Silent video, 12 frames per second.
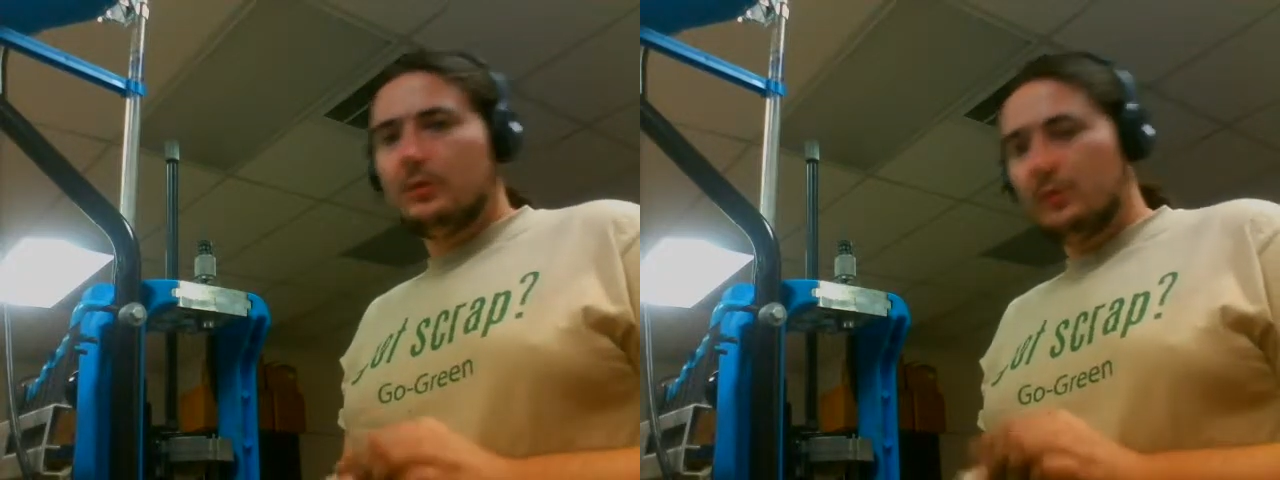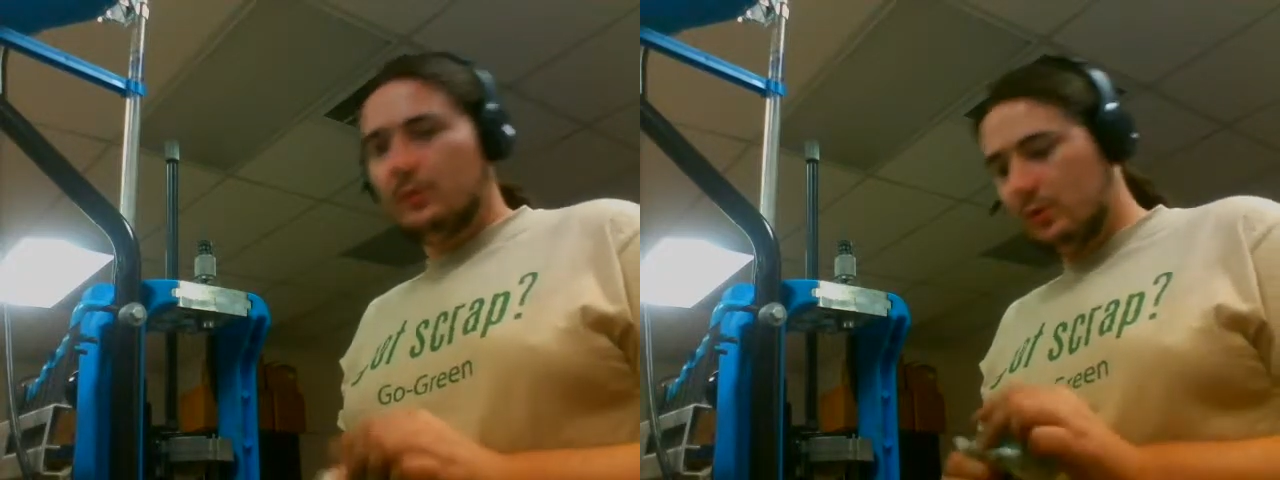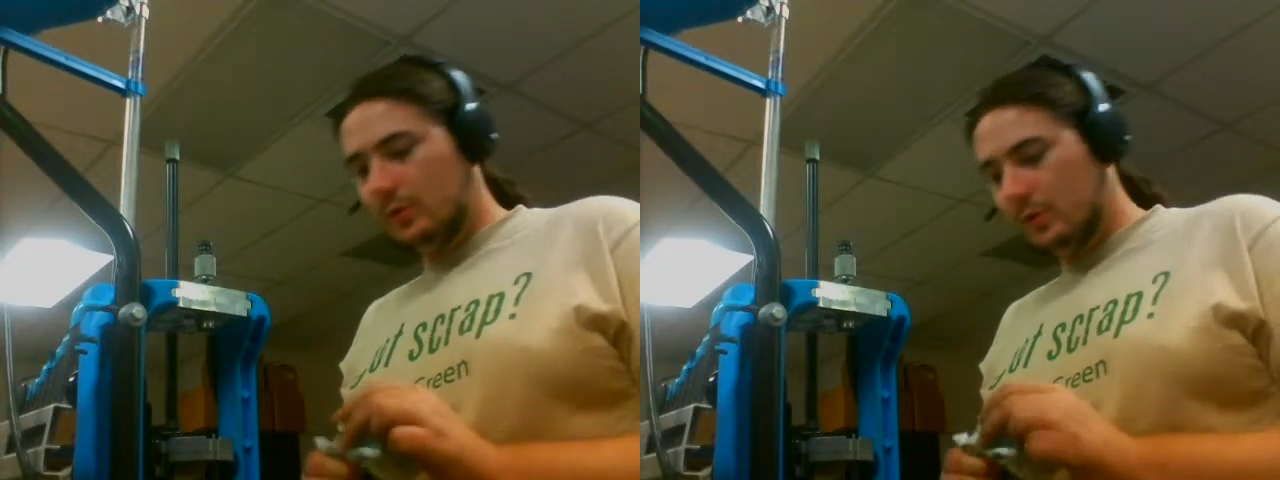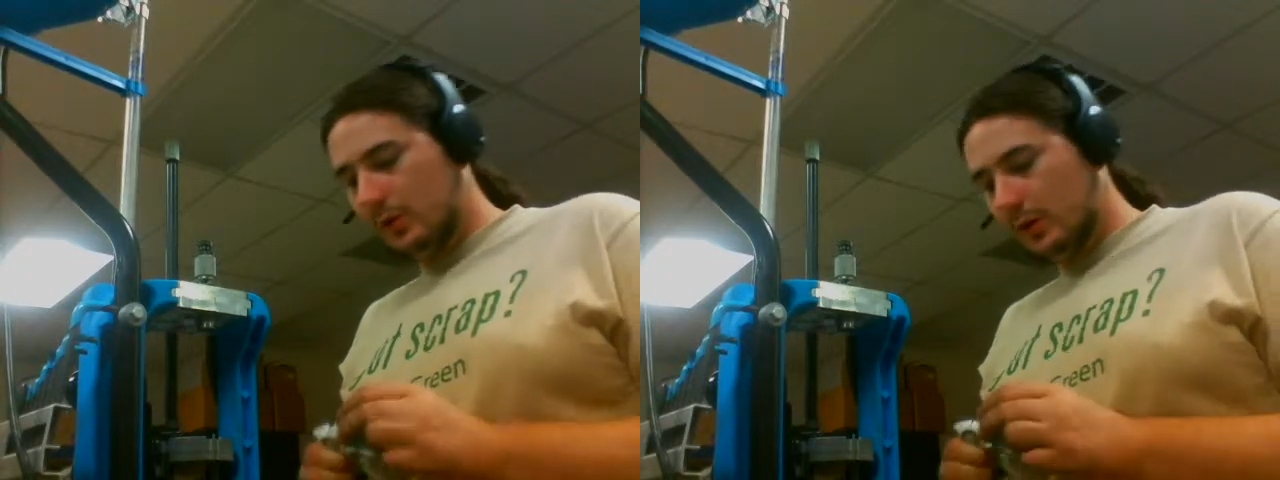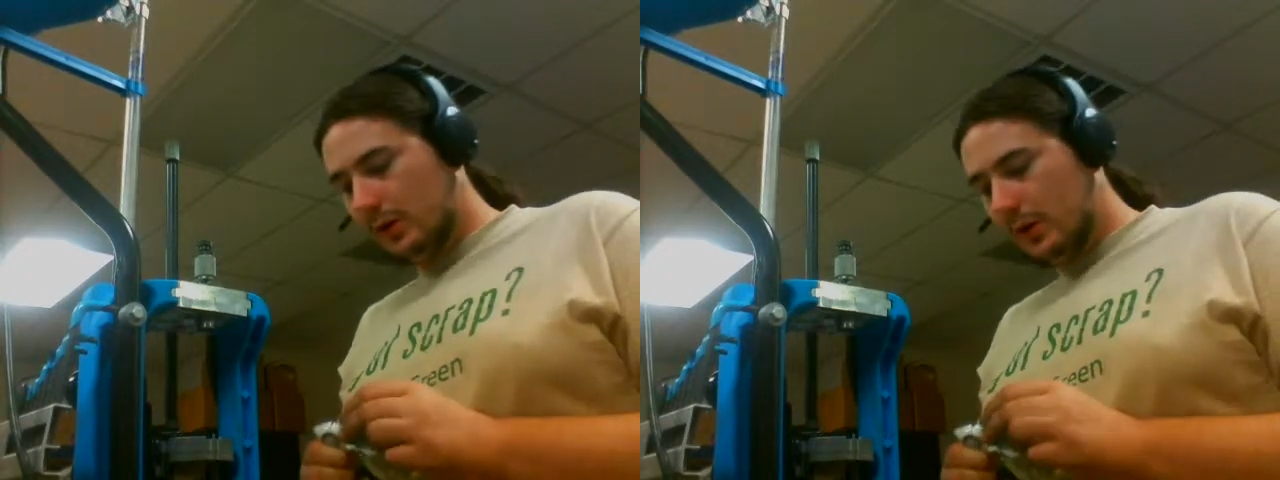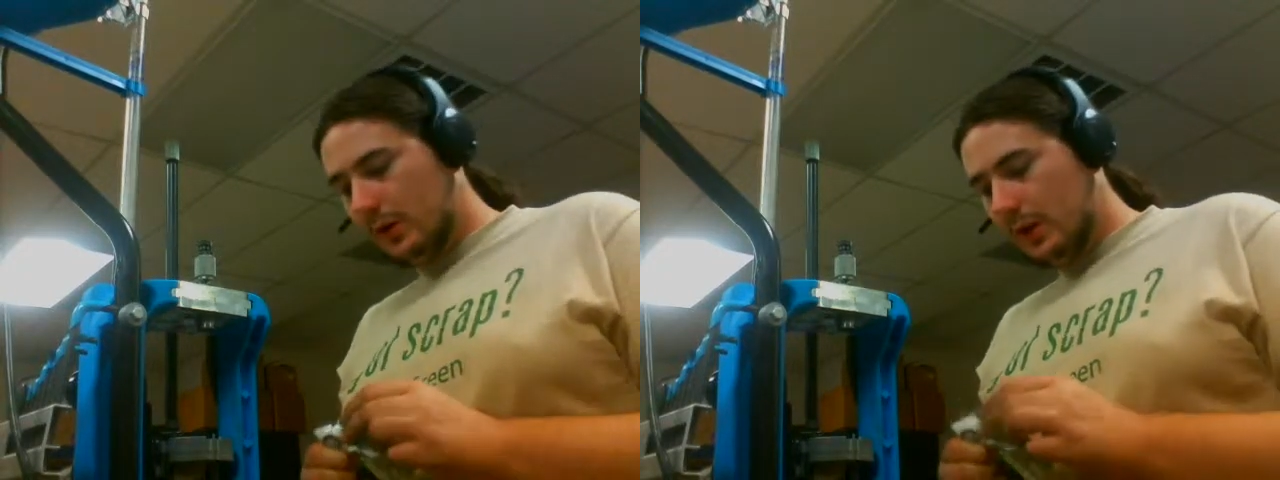
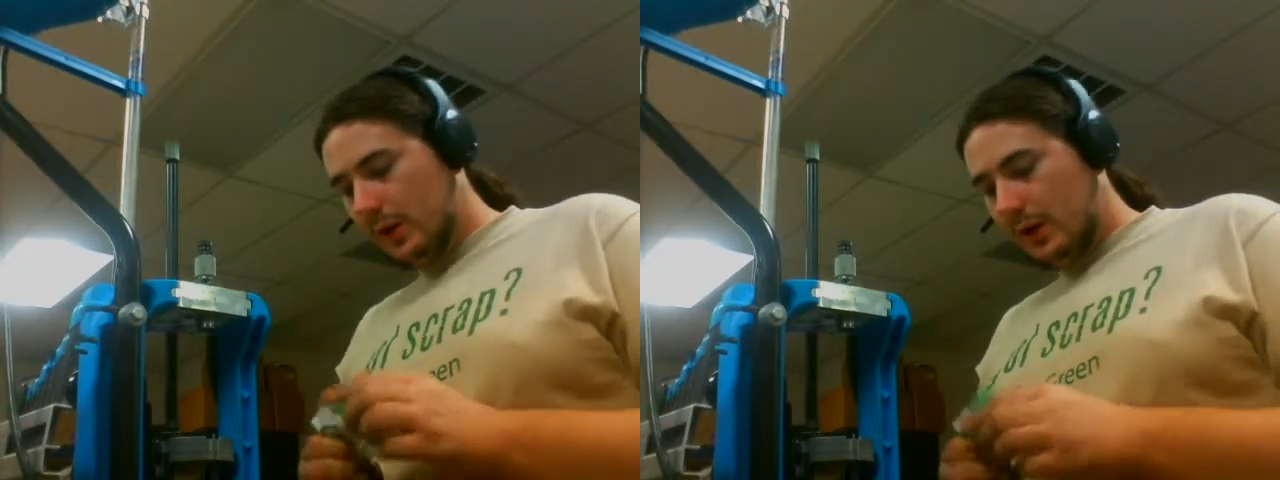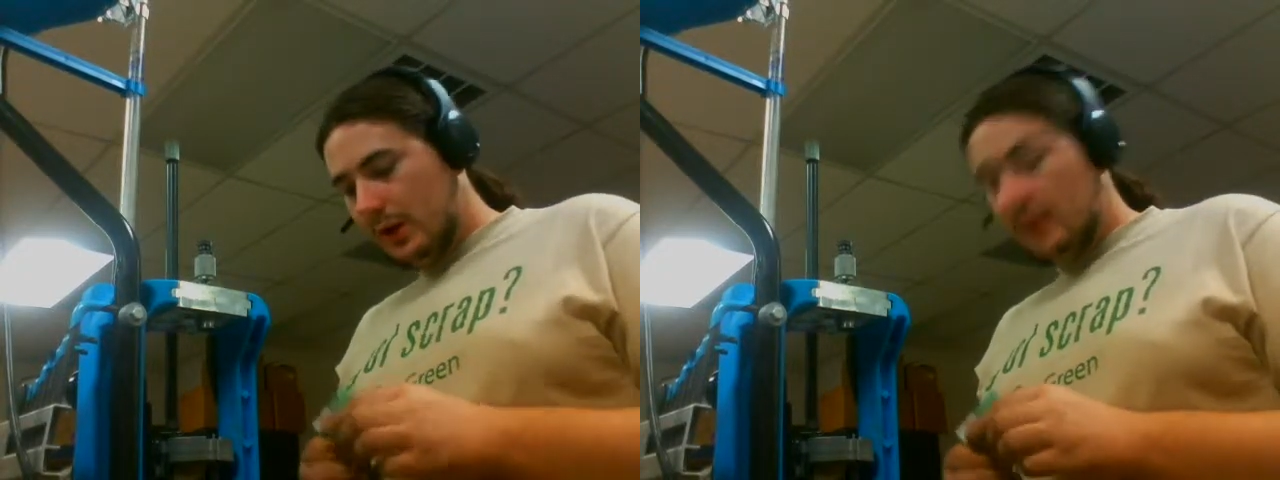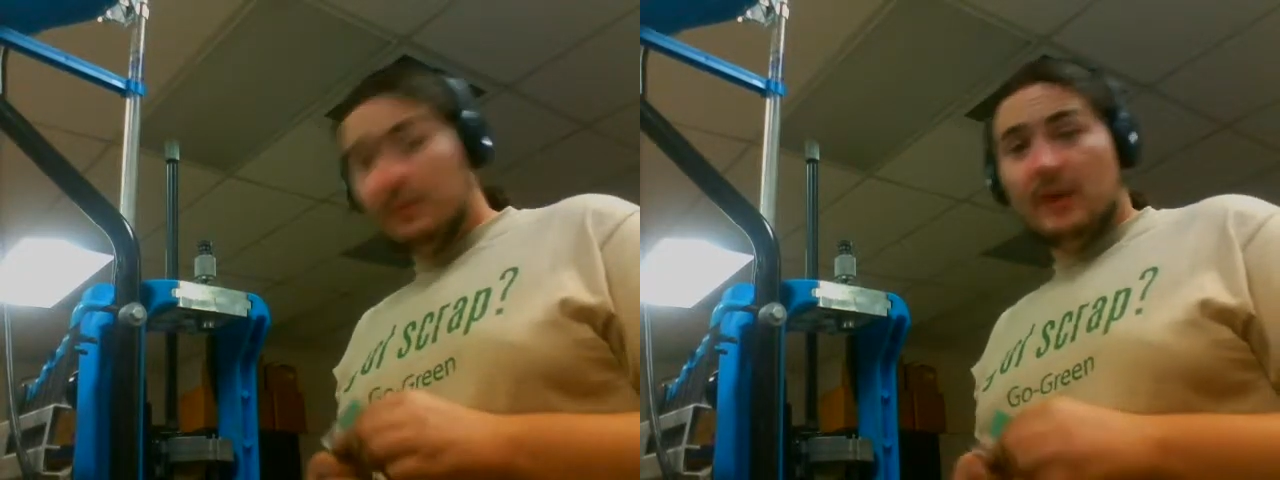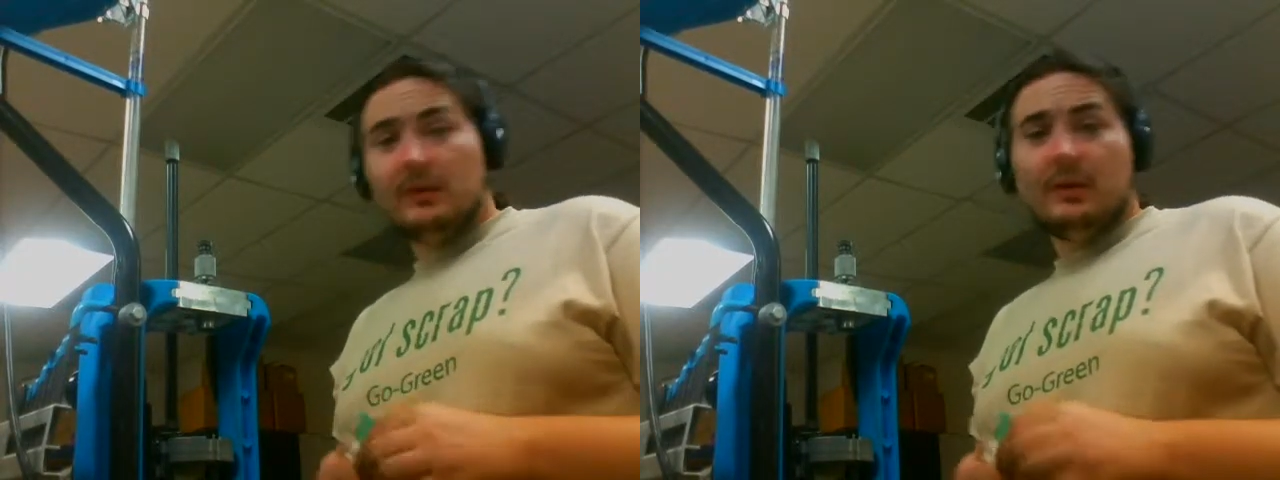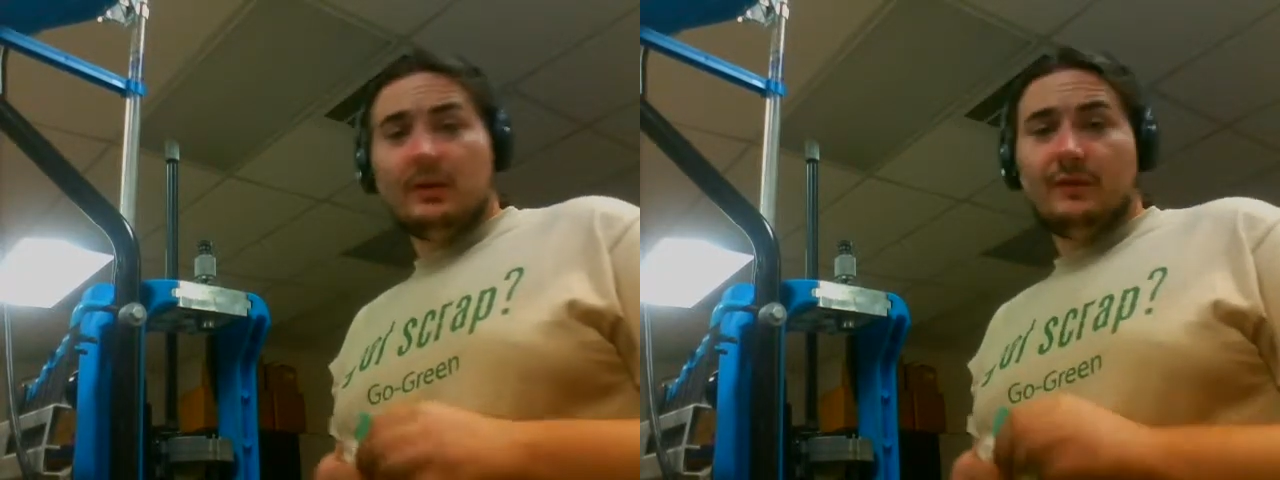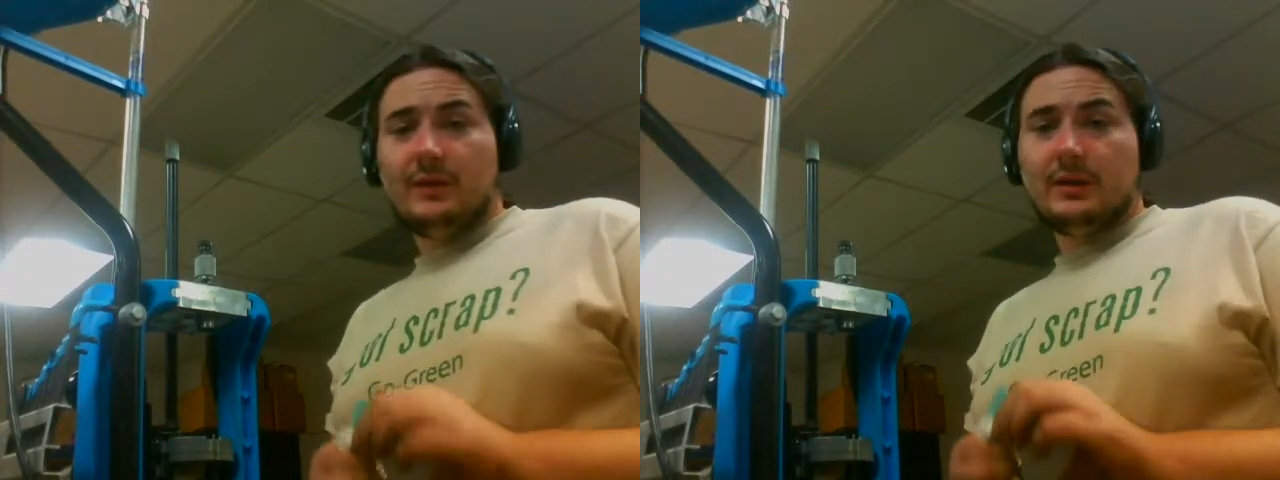to it's
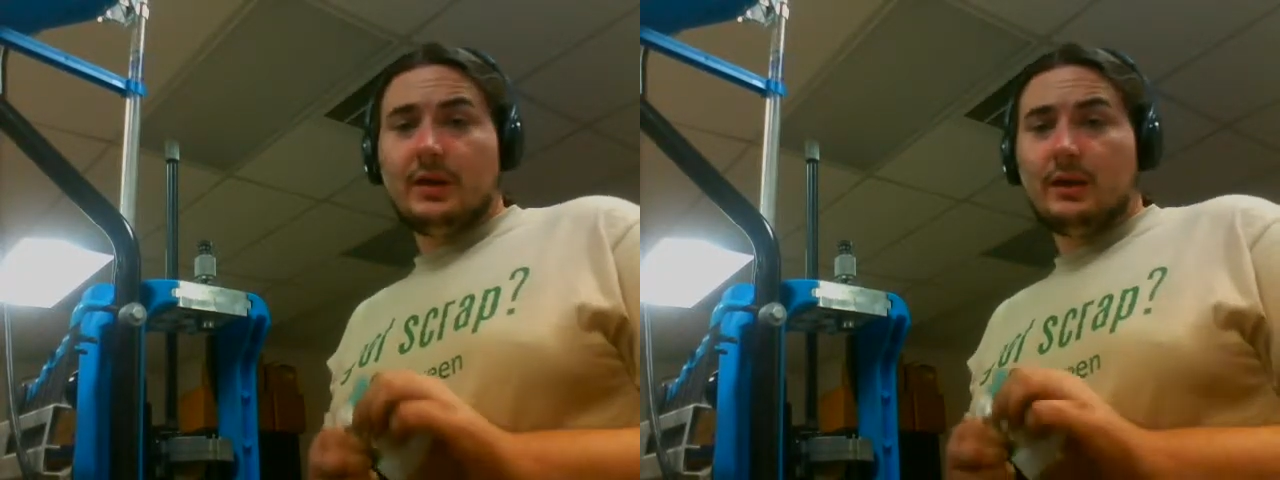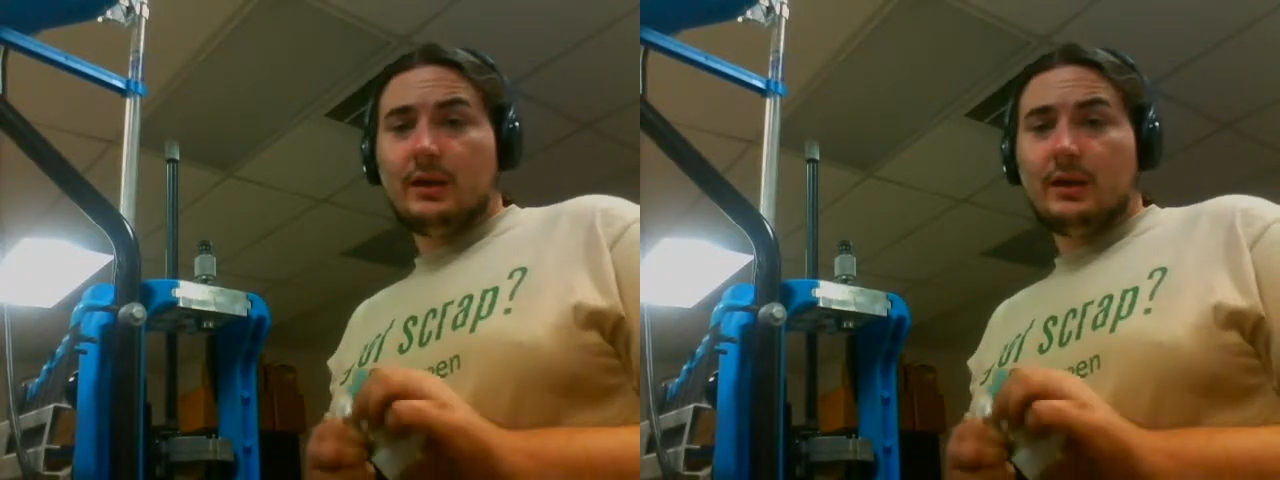basically the $50